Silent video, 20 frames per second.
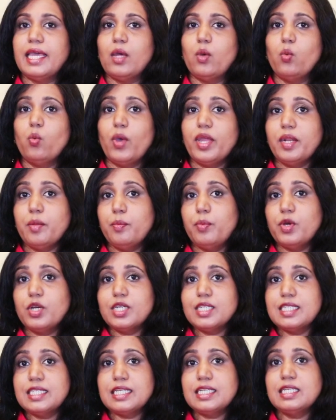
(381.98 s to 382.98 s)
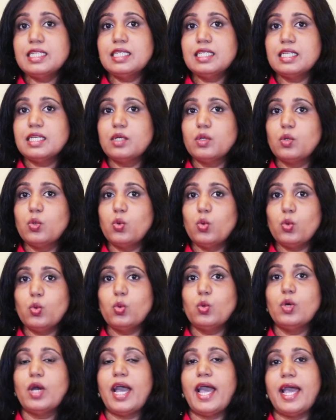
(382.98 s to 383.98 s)
When a person
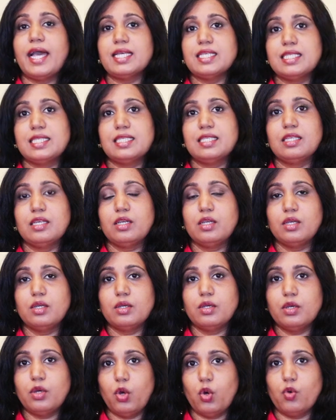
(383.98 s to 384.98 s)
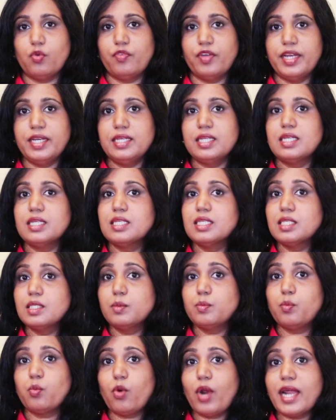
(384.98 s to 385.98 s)
who has COVID
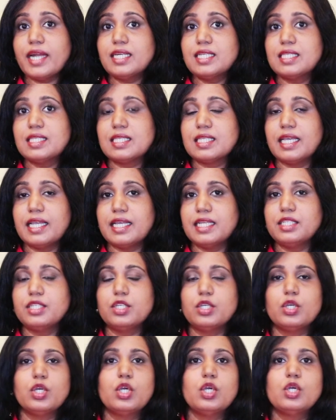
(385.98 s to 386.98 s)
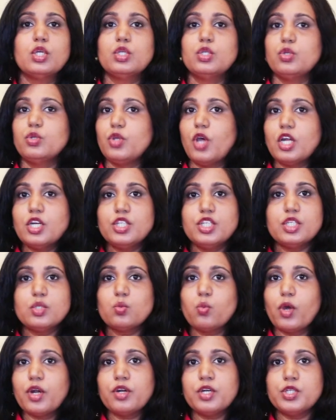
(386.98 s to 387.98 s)
spreads it to not just 1